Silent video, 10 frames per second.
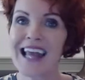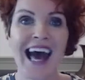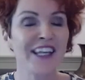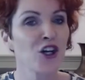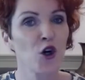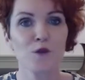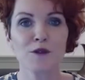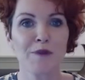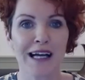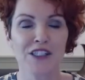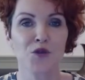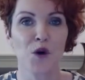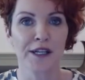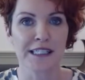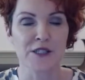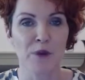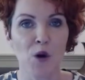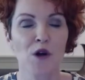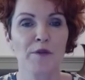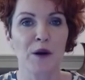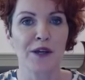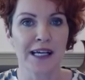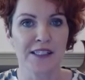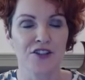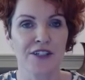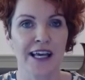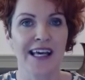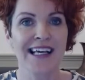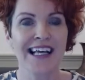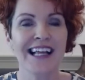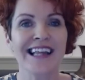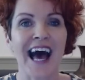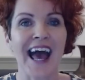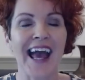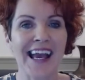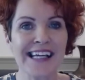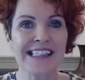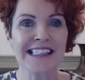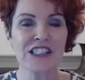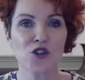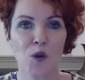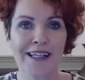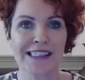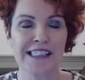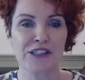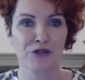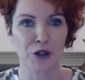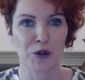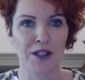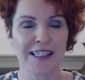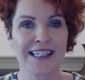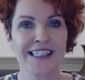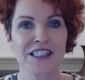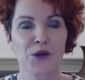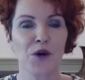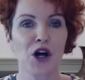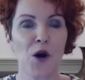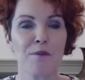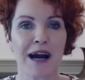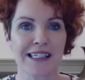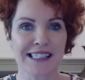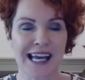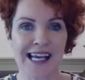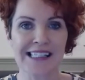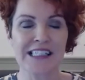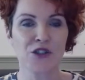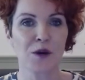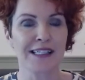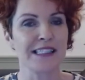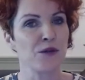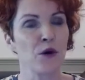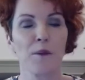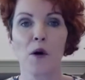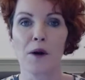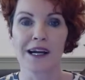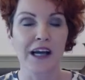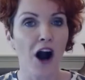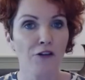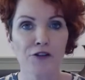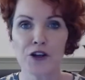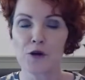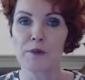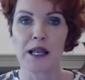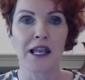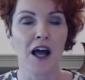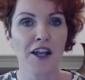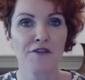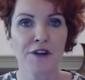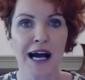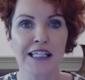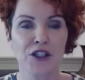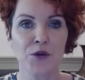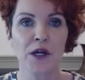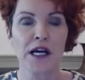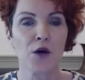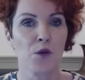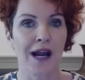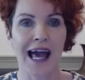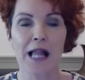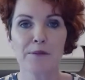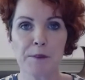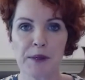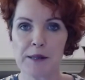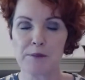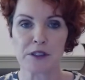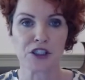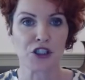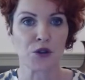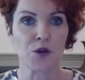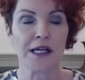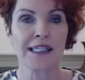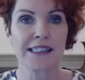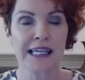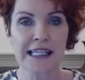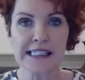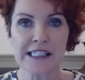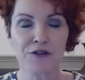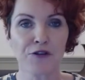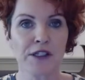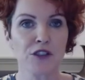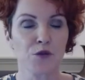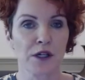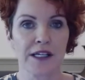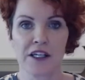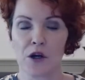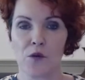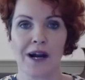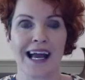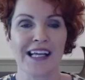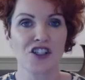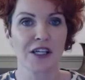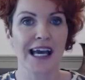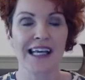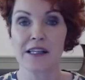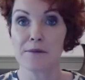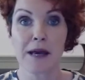And it comes back to what I spoke about yesterday, that 80-20 rule. So we're going back to 80-20. We're offering up a lot of value. We're helping people to think different. We're educating them.